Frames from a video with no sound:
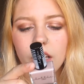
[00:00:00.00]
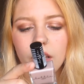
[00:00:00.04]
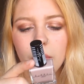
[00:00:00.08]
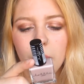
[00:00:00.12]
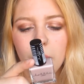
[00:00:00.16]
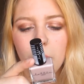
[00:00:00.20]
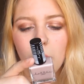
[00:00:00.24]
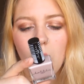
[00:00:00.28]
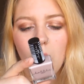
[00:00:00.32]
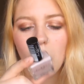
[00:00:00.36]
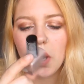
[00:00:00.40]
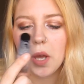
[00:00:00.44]

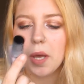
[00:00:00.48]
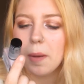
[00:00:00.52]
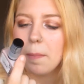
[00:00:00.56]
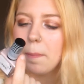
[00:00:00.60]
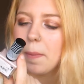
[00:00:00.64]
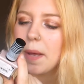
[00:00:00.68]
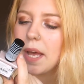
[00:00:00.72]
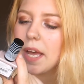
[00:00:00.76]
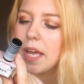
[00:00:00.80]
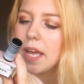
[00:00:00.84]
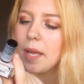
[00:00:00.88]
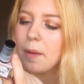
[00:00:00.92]
Blogger
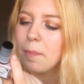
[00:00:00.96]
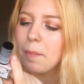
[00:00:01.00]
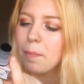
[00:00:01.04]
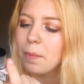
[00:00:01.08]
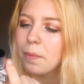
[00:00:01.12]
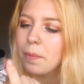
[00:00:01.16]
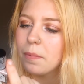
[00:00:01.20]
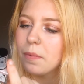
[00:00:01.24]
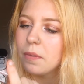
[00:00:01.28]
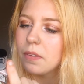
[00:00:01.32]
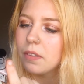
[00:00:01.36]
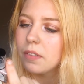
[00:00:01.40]
Babe
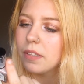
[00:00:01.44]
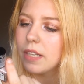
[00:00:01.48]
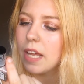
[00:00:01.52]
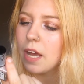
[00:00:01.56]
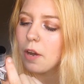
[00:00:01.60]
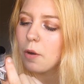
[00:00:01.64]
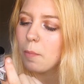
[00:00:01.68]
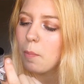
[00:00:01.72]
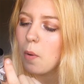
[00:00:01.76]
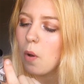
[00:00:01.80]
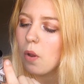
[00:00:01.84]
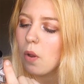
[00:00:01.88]

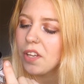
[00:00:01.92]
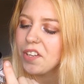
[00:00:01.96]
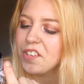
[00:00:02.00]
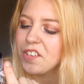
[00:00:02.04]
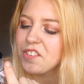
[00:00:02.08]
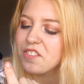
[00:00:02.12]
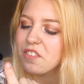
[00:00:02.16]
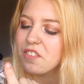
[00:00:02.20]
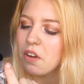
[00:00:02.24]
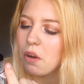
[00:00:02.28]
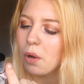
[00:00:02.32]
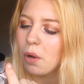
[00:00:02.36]
nail
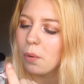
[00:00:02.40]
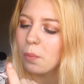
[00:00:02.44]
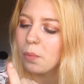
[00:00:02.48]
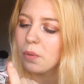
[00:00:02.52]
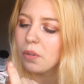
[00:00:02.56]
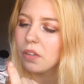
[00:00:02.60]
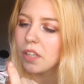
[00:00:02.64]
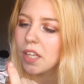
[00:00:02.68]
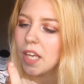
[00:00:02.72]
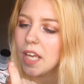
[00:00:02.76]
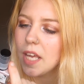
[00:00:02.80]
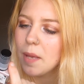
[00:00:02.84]
polish I
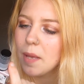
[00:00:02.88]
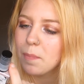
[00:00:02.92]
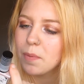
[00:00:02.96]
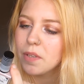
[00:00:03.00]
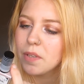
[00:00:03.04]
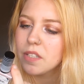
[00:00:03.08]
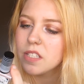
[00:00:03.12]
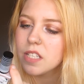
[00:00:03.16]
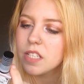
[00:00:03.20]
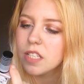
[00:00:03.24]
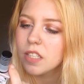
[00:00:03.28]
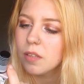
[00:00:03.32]
will keep
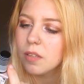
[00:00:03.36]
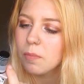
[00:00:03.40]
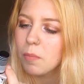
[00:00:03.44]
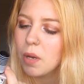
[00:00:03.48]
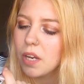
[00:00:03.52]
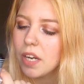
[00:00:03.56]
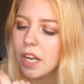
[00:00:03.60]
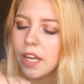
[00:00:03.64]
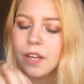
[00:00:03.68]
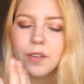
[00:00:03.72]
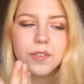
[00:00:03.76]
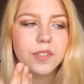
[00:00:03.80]
until my
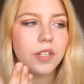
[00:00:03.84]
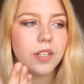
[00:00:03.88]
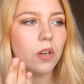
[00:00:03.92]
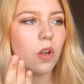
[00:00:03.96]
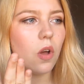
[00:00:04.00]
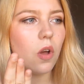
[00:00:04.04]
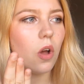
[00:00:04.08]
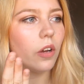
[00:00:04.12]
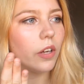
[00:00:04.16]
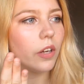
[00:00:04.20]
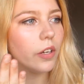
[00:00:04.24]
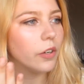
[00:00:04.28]
nails are
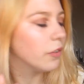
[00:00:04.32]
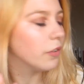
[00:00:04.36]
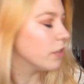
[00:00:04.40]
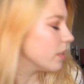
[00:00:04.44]
long or